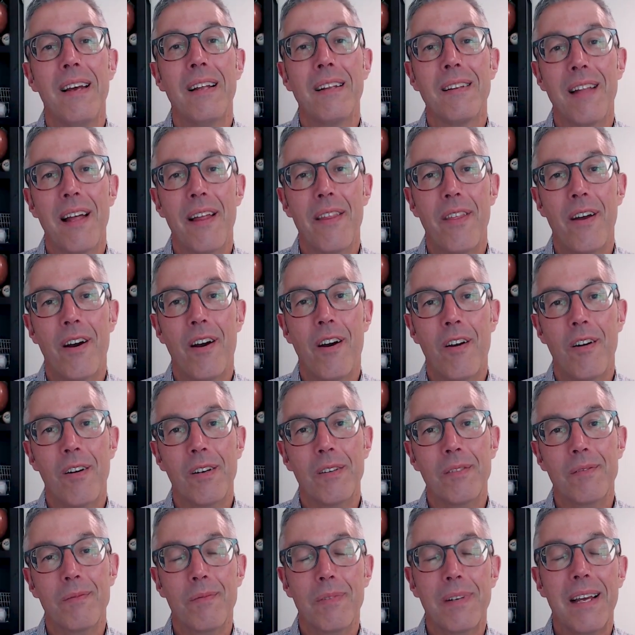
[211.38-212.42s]
let the
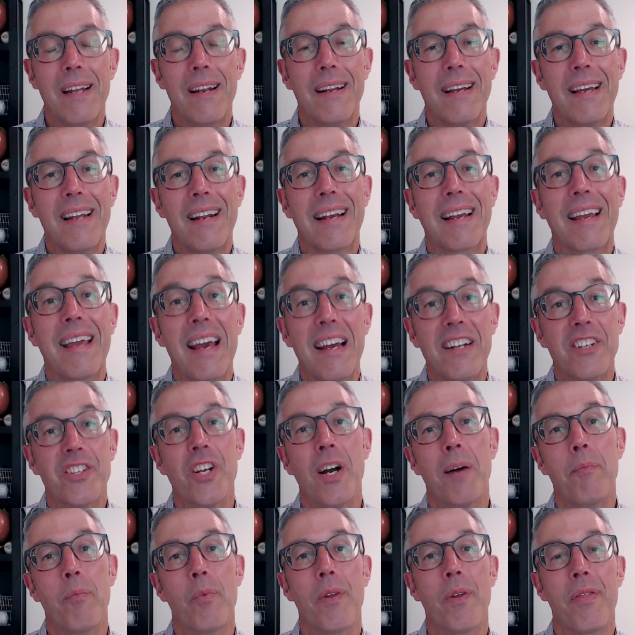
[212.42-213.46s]
heart kind of, kind of catch
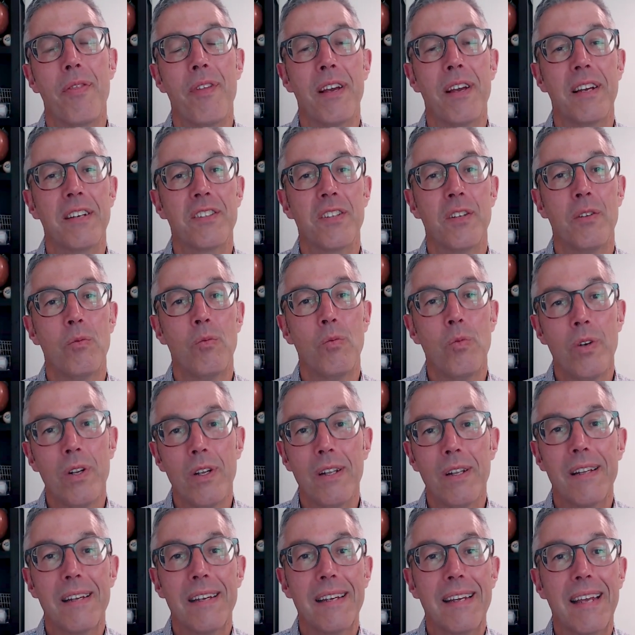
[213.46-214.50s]
up with things and
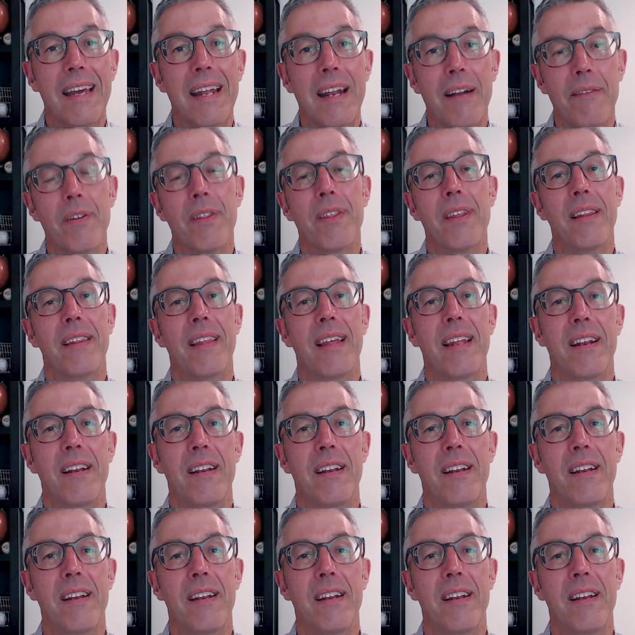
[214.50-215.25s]
really get everything that it